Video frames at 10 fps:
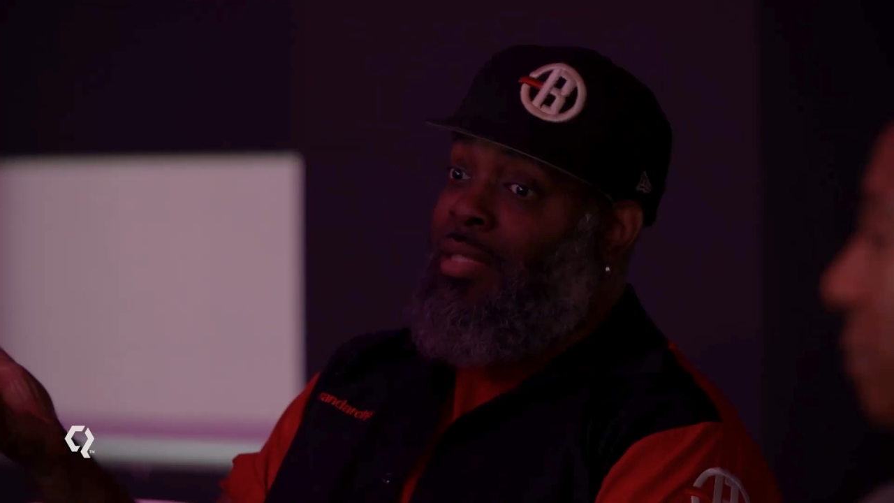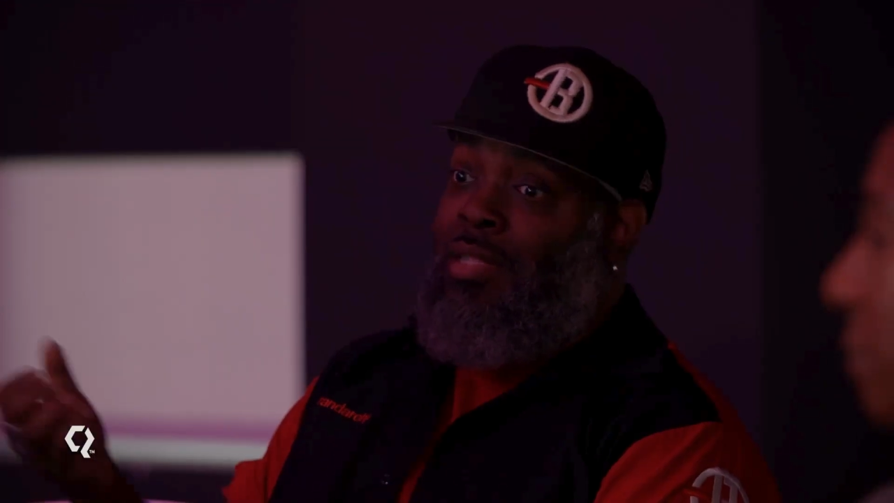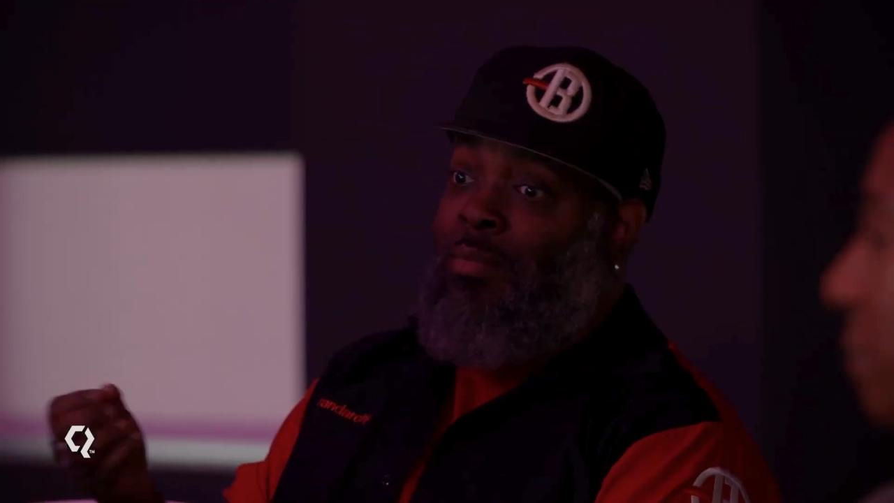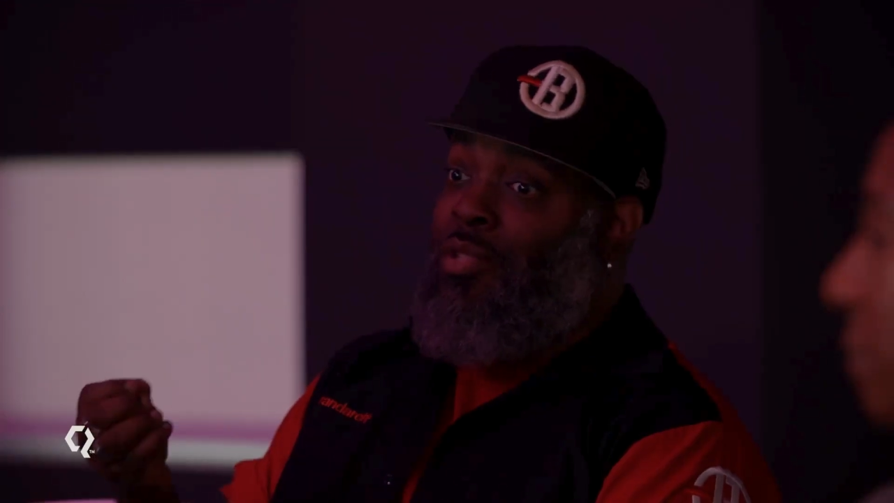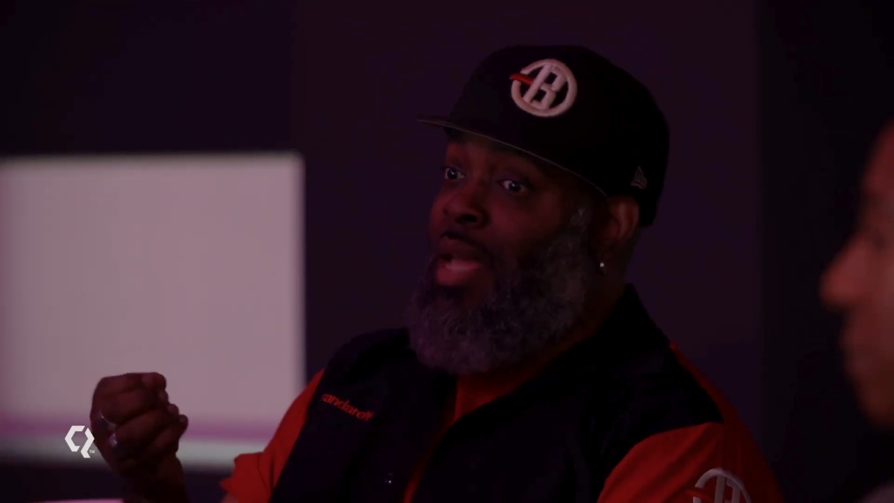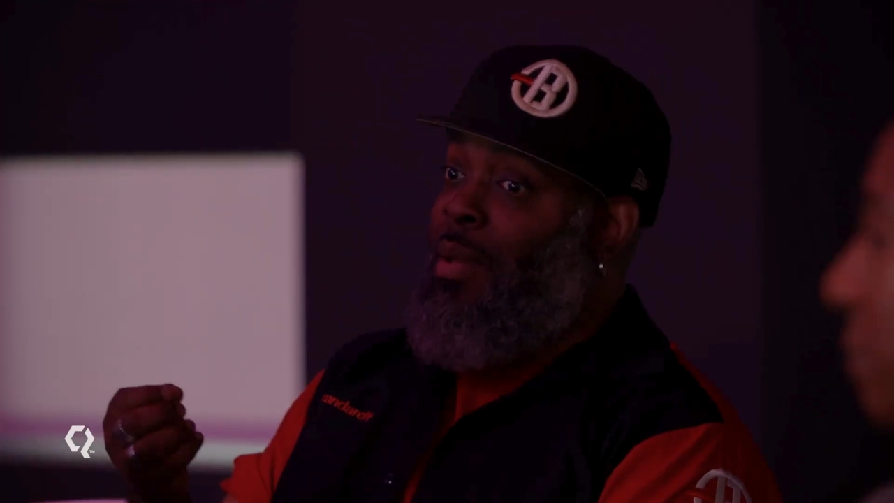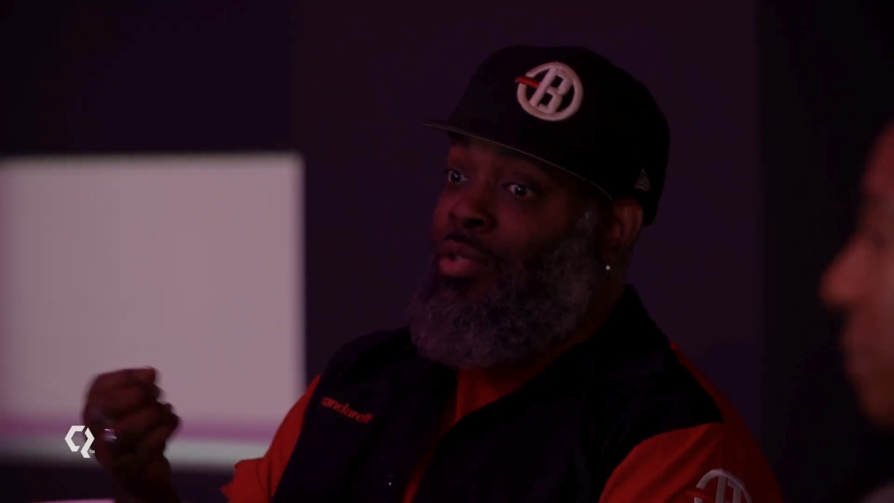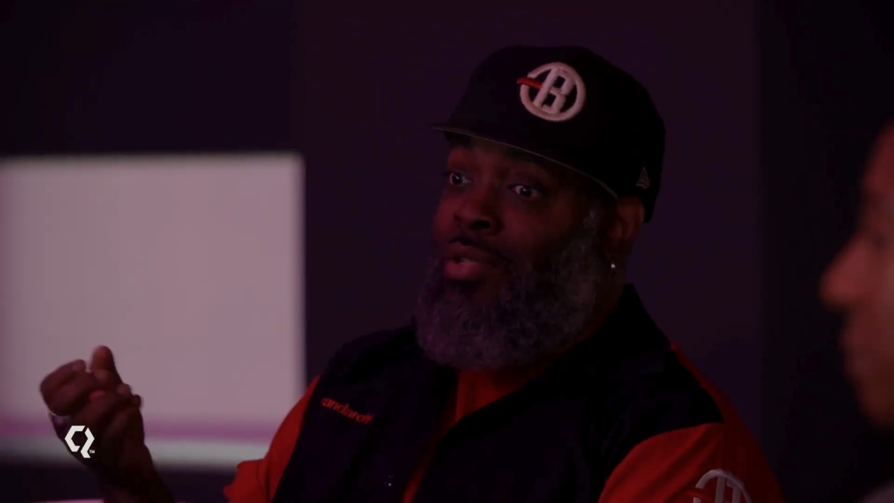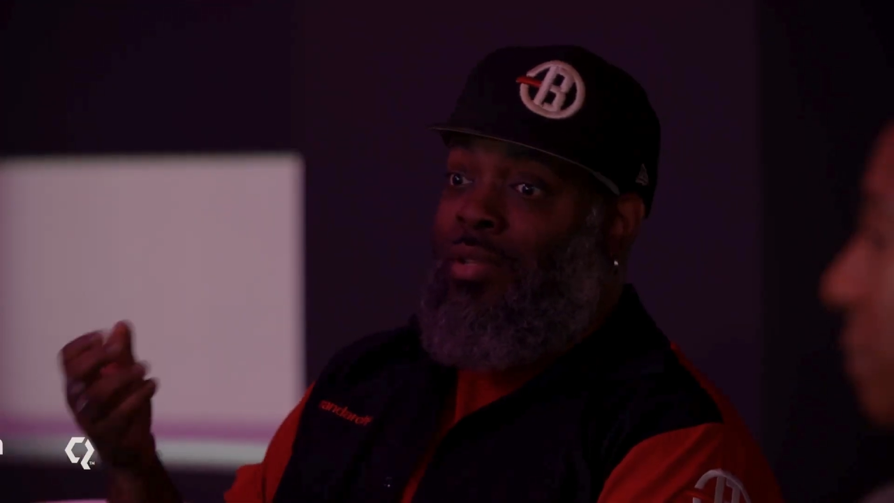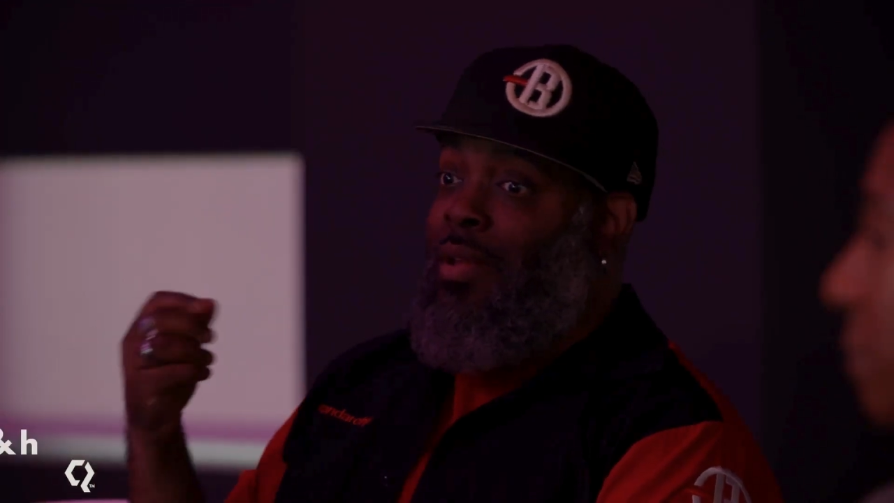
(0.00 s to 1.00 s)
is
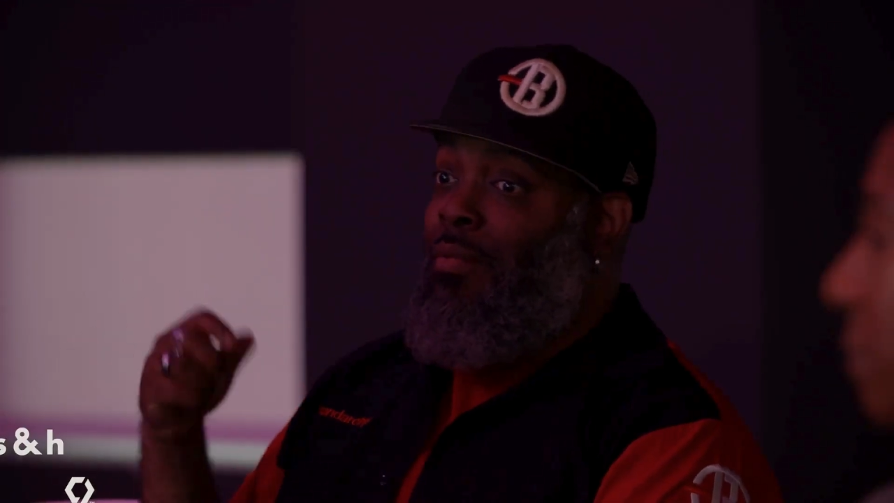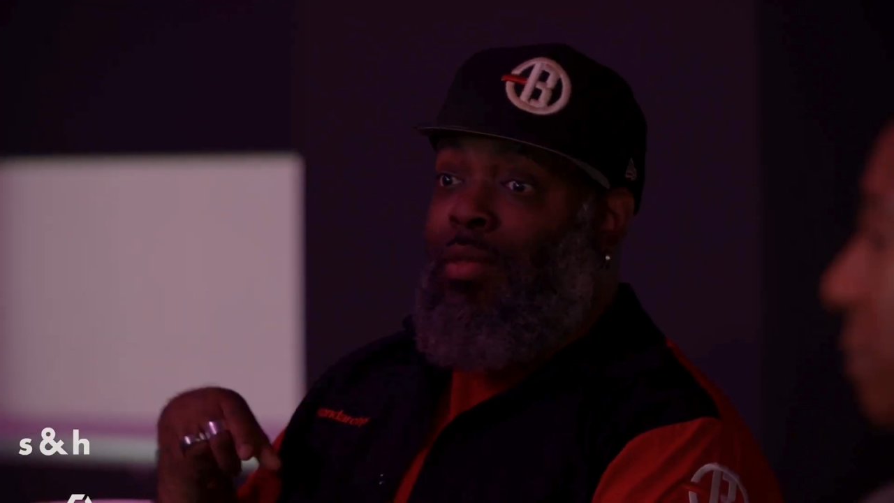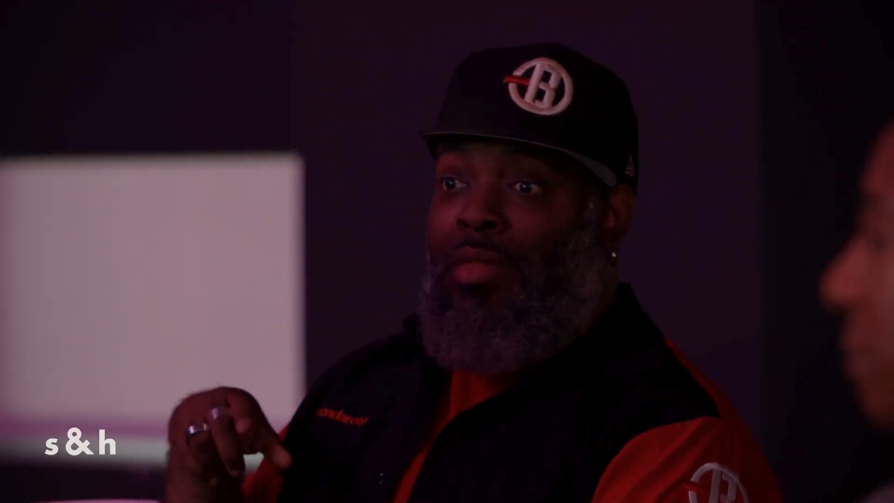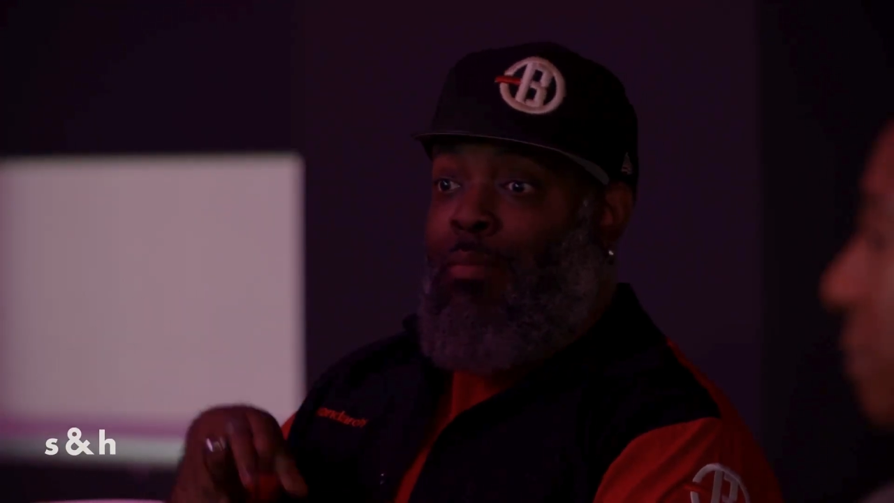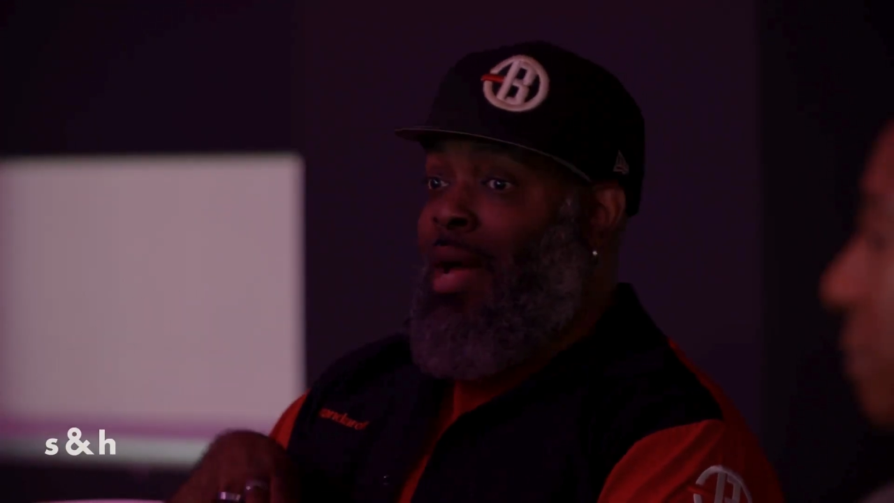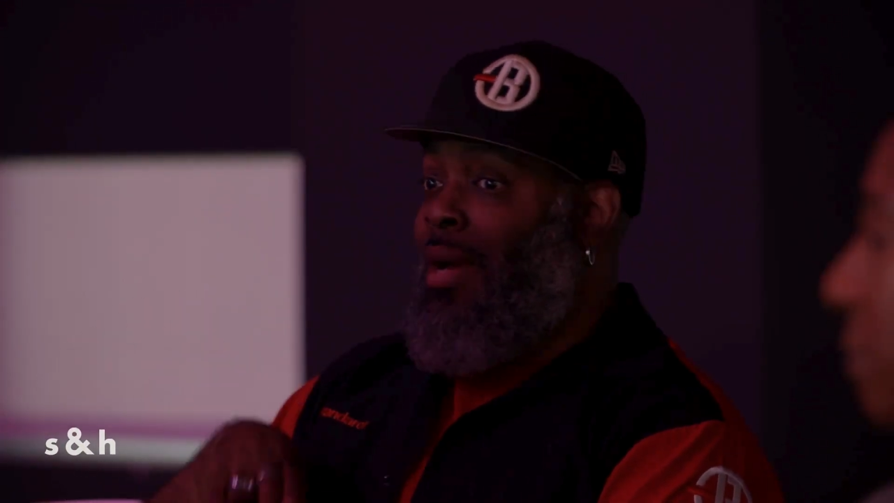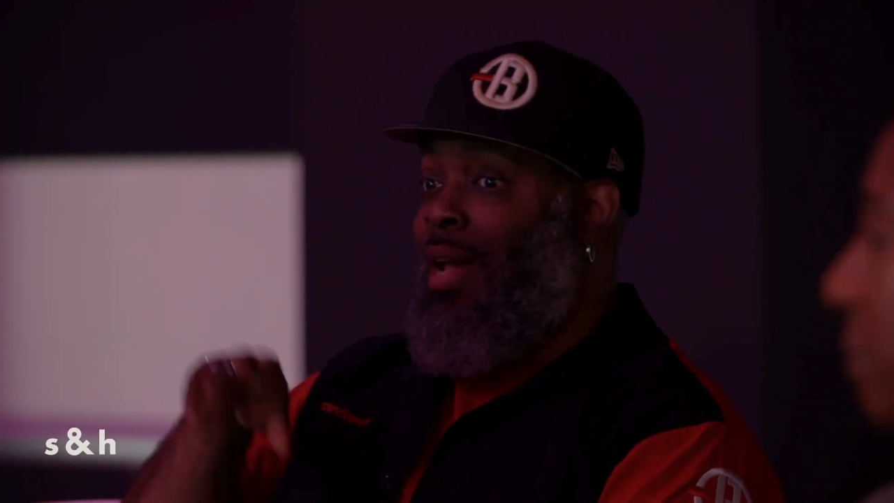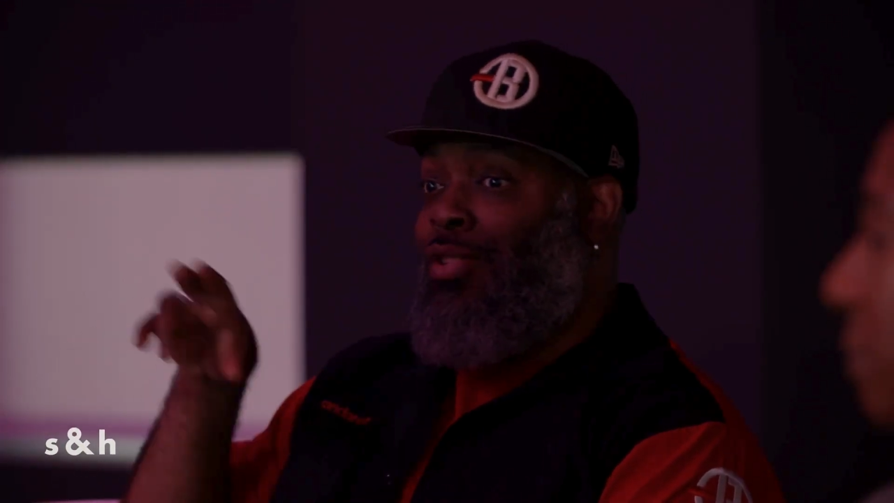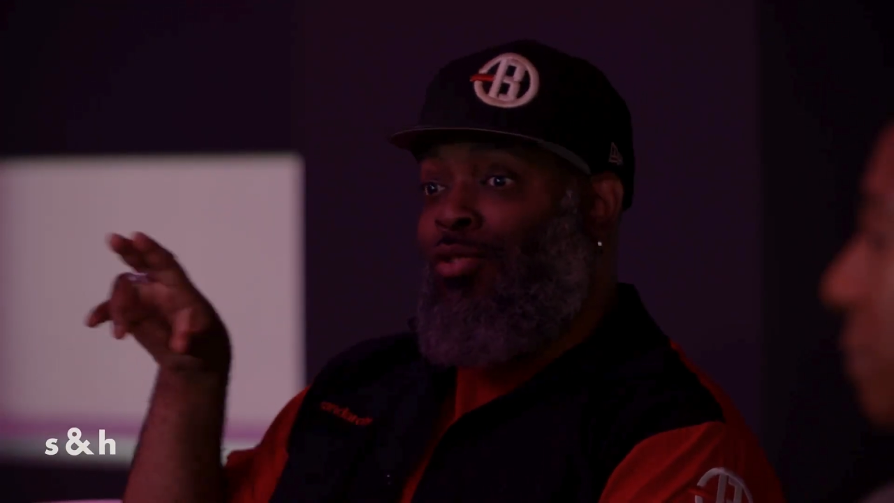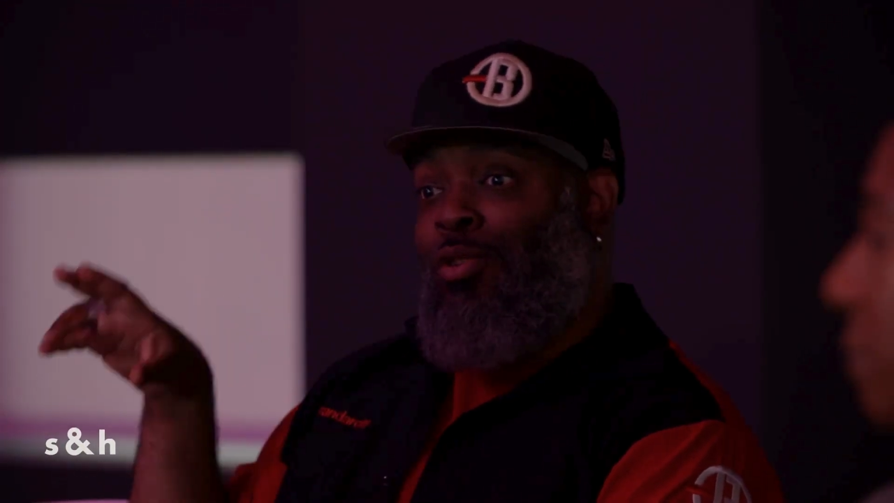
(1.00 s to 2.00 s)
sometimes the
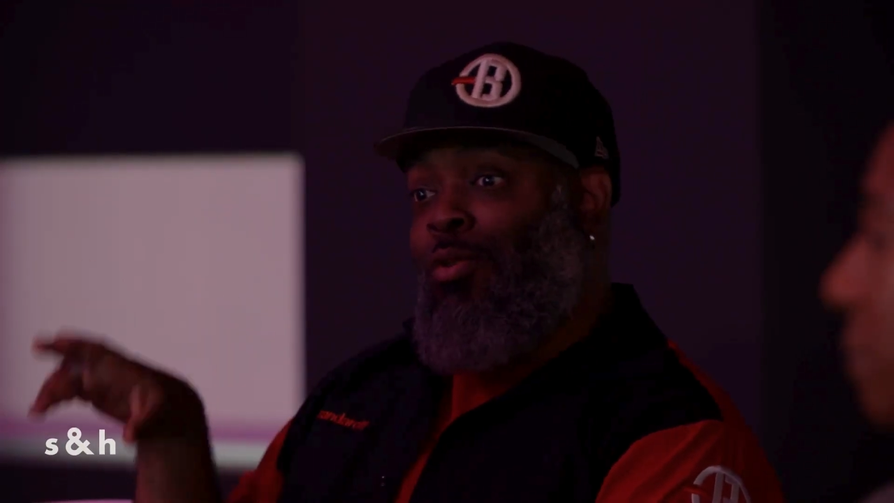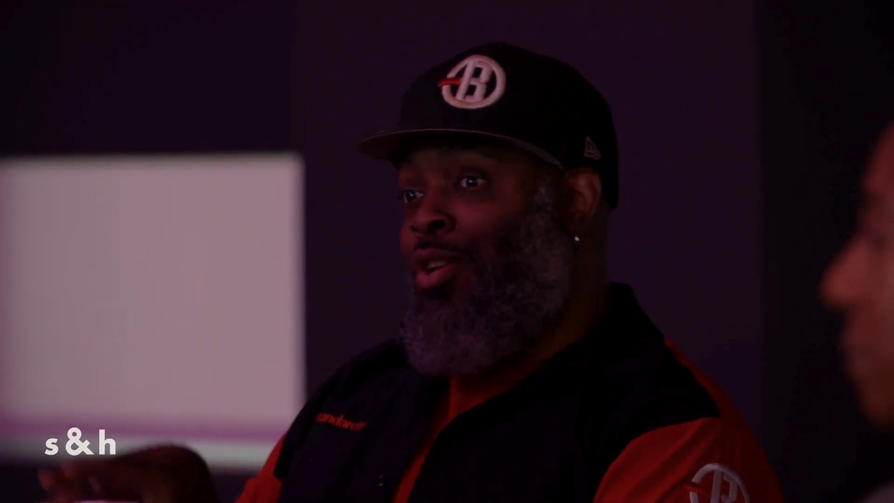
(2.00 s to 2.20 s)
podcasters don't